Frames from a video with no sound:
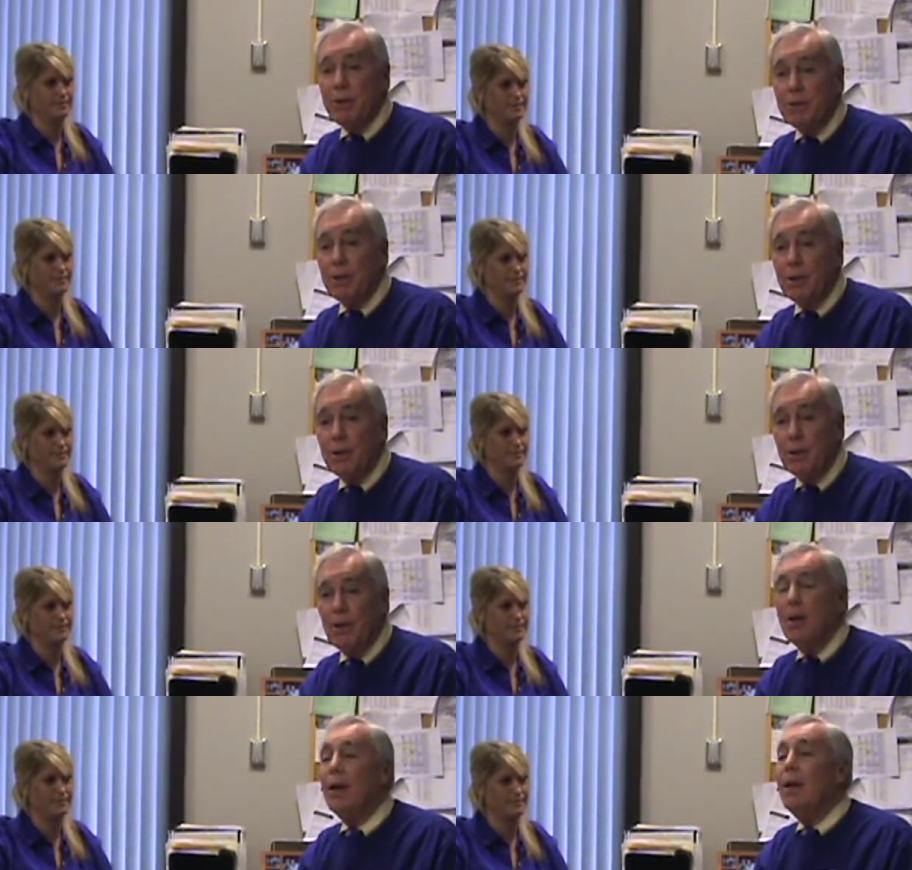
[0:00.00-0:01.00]
Speaker 1: placement,
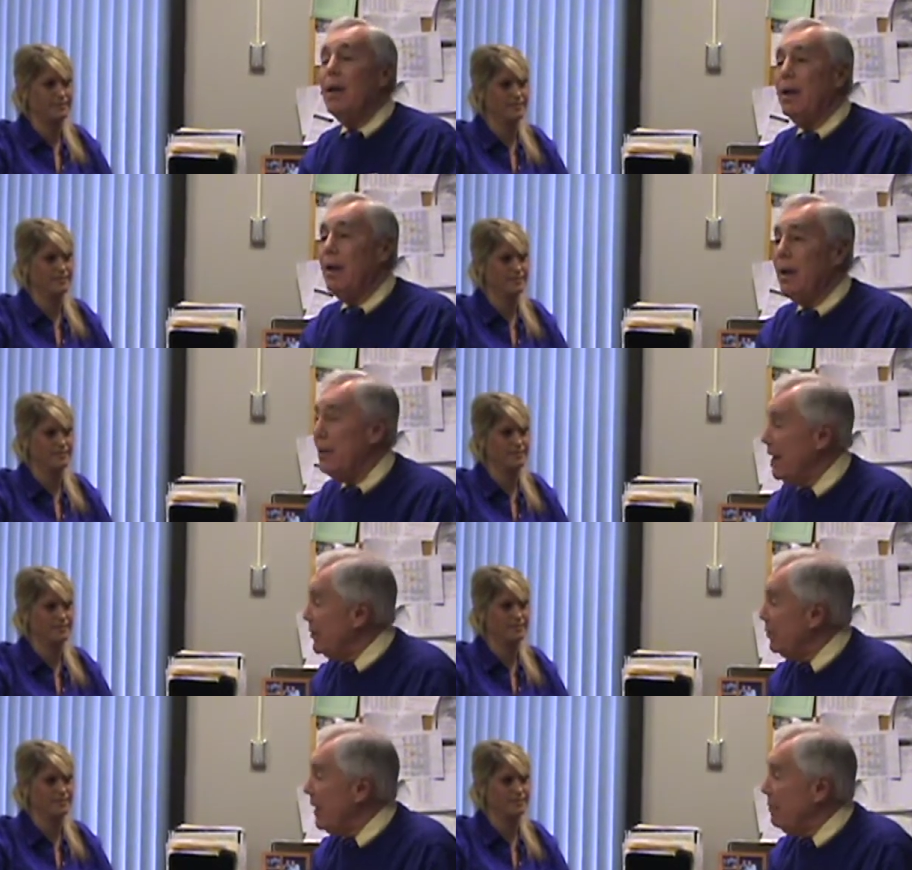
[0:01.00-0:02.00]
and
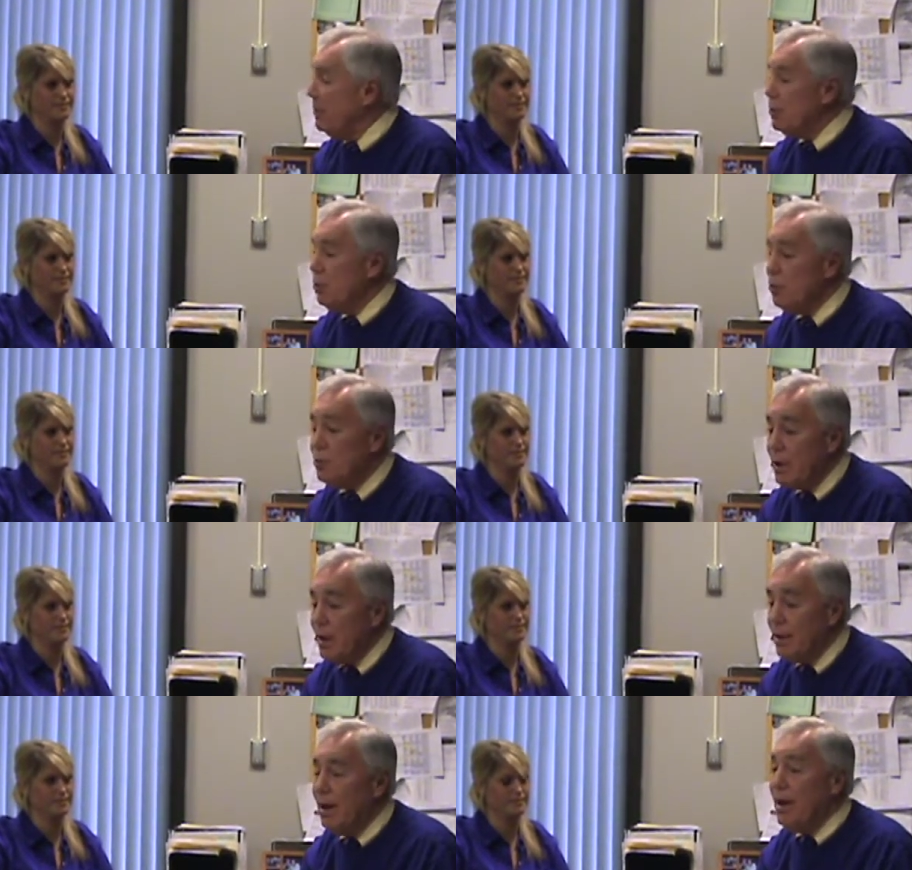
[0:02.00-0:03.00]
that's what happens when you
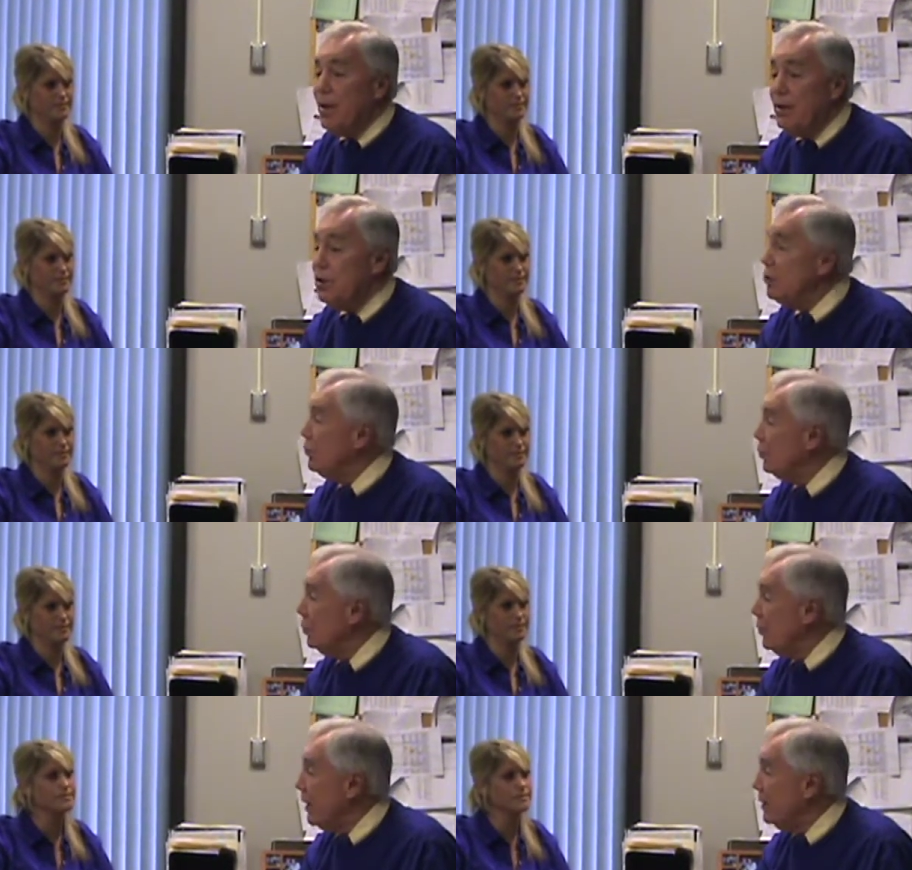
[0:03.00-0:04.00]
take these
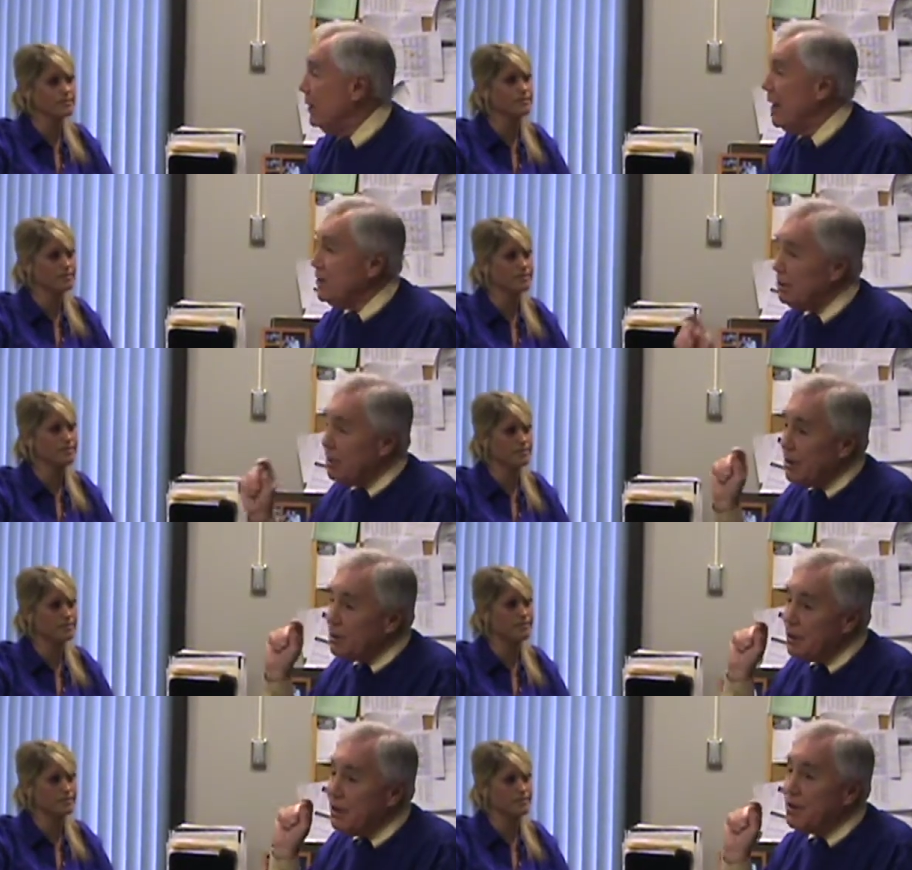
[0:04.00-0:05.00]
dual credit classes
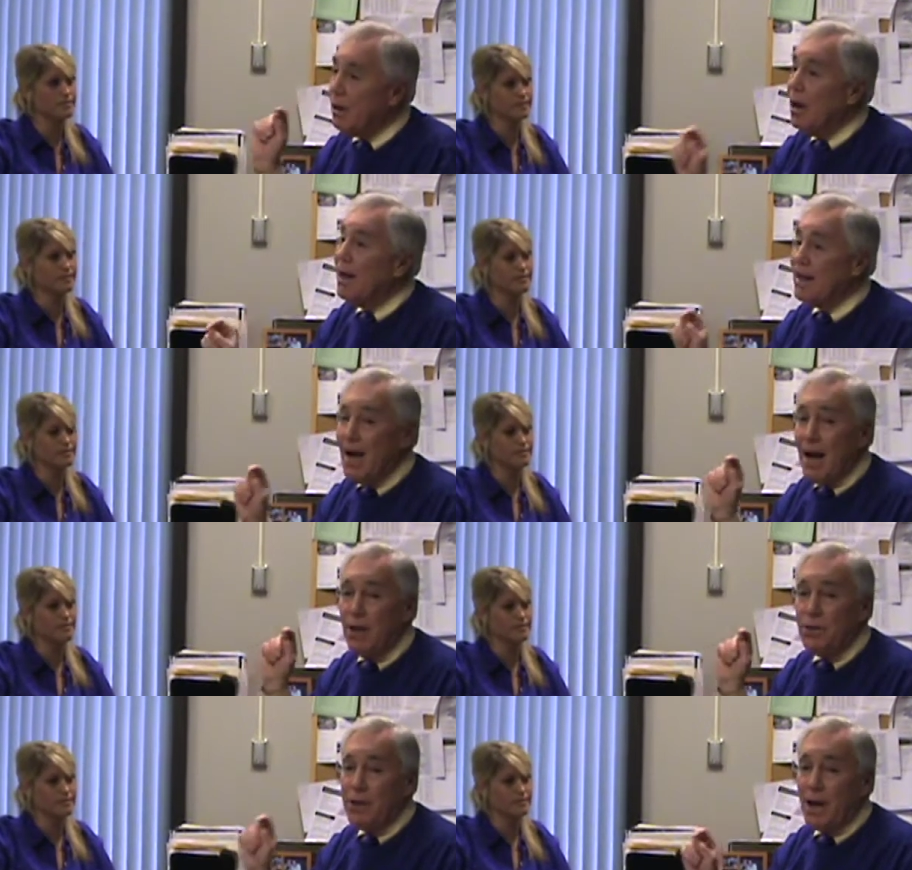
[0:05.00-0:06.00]
because these are
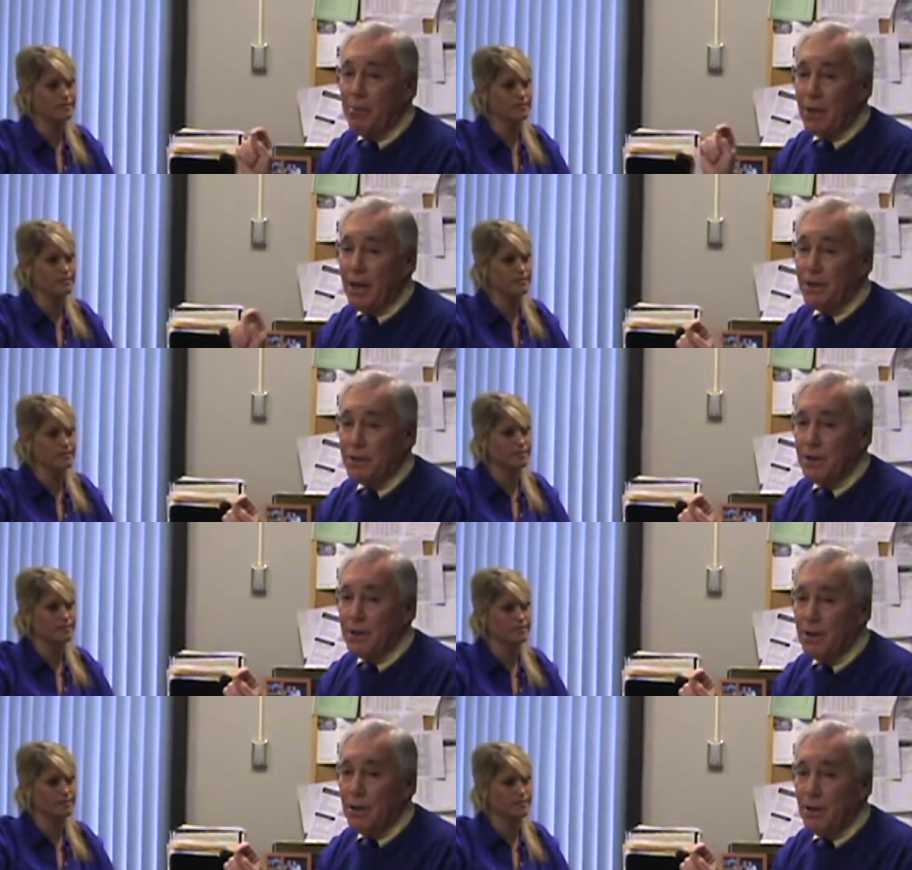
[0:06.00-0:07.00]
college type classes.